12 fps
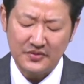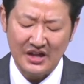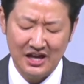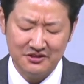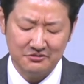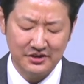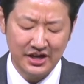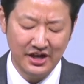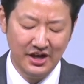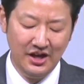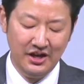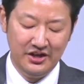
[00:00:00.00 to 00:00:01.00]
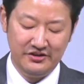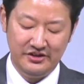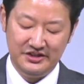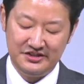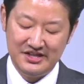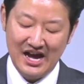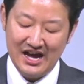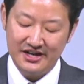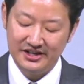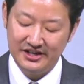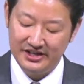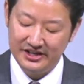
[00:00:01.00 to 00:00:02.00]
That's why, it's not
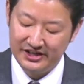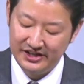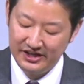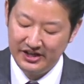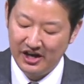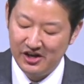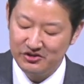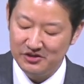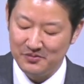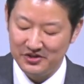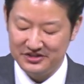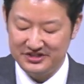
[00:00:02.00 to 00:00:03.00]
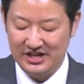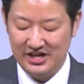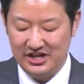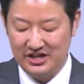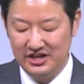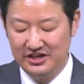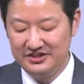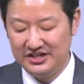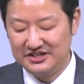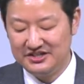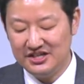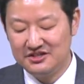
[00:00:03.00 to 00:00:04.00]
a 100%
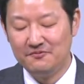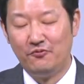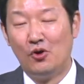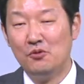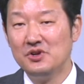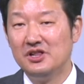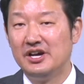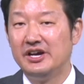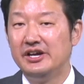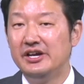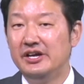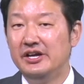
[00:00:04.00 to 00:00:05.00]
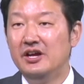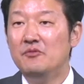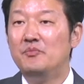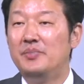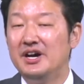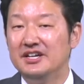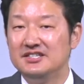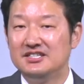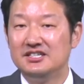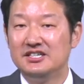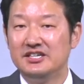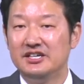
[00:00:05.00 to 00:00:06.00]
success formula,
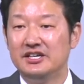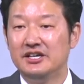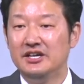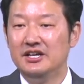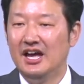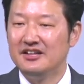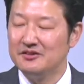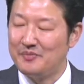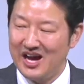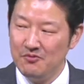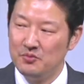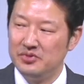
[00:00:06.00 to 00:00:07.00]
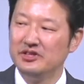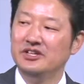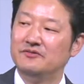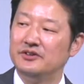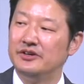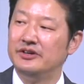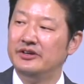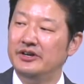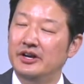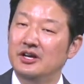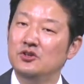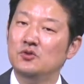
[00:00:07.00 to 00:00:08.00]
but as a Bible believer,
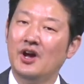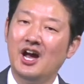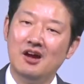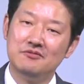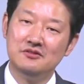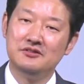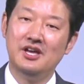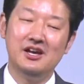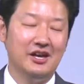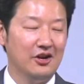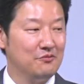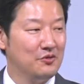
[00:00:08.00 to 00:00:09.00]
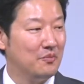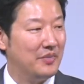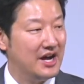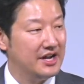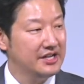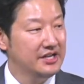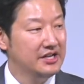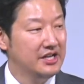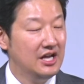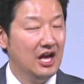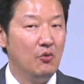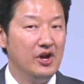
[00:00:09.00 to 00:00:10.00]
you have to take care of your body.
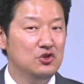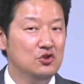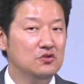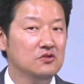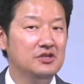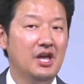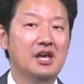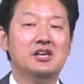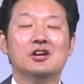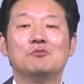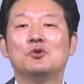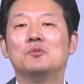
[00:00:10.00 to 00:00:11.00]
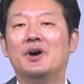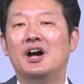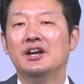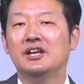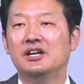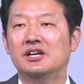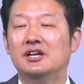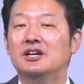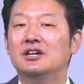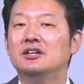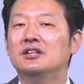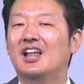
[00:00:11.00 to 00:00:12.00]
And when you do take care of your body,
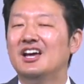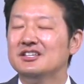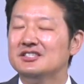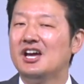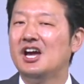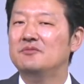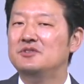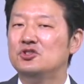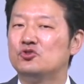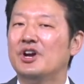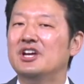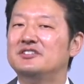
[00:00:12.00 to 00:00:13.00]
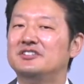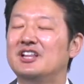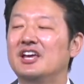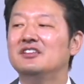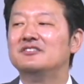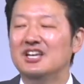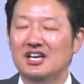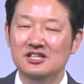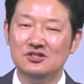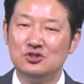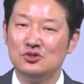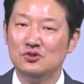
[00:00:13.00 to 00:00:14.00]
a lot of times it translates
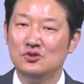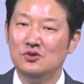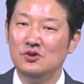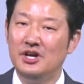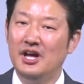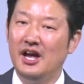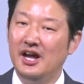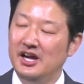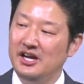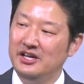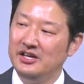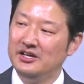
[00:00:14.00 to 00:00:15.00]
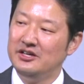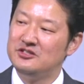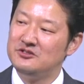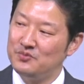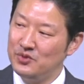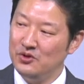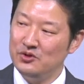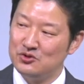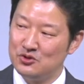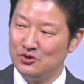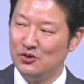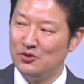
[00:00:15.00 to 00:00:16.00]
into a
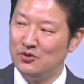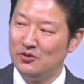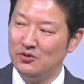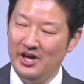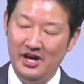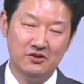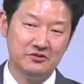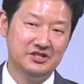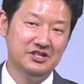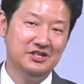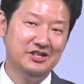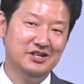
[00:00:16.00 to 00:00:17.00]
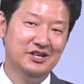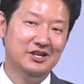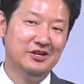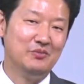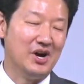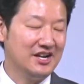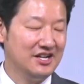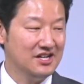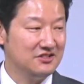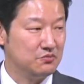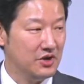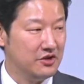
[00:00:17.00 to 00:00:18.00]
spiritual, healthy body
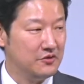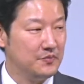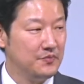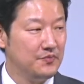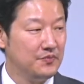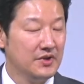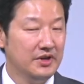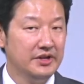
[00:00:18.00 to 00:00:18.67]
as well. Yes.